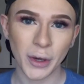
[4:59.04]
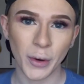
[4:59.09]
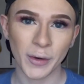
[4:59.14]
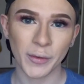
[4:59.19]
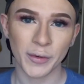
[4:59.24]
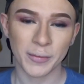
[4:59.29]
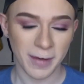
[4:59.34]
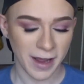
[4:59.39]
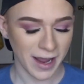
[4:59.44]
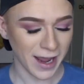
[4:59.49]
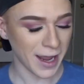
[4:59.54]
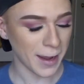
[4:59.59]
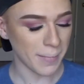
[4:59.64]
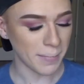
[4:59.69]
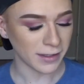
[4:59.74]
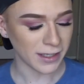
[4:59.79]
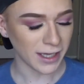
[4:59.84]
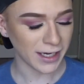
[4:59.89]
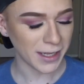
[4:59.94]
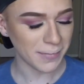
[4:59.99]
go in with my
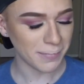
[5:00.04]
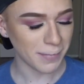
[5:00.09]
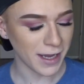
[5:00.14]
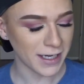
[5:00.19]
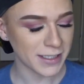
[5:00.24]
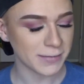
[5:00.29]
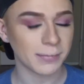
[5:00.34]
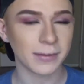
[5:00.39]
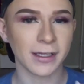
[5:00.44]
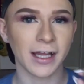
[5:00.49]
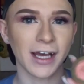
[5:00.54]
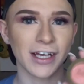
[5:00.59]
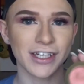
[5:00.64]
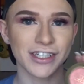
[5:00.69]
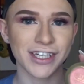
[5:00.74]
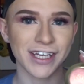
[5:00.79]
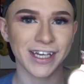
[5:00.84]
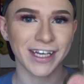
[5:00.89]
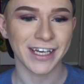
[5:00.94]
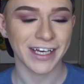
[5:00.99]
Milani Baked
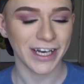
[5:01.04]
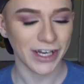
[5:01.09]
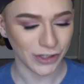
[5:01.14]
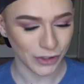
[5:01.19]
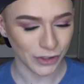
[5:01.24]
Blush in